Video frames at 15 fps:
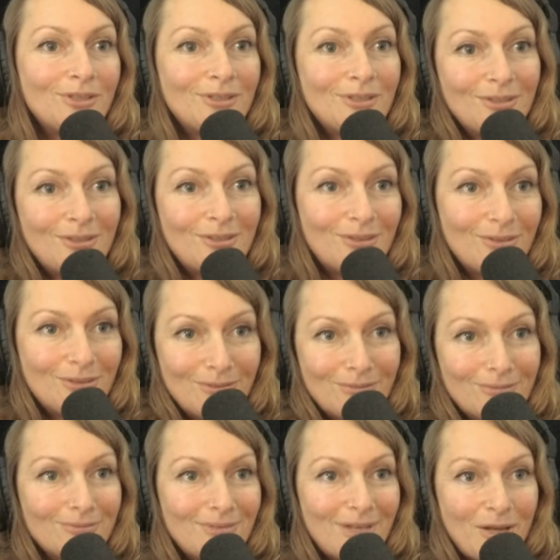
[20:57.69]
Yeah.
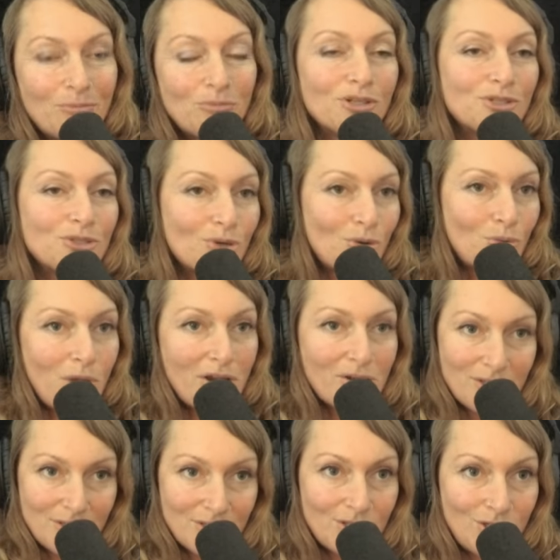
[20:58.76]
And brings your
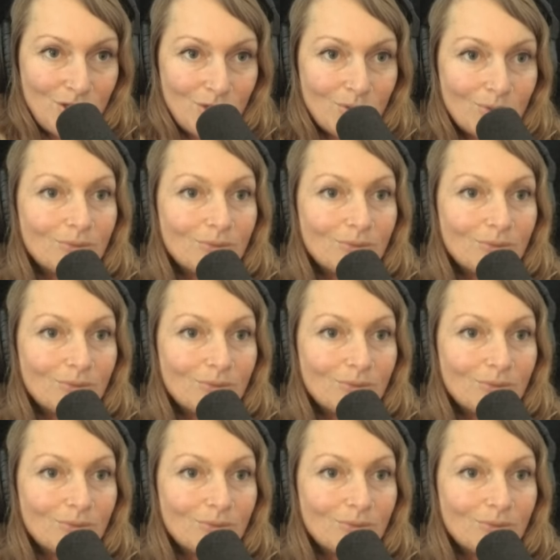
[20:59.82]
awareness to.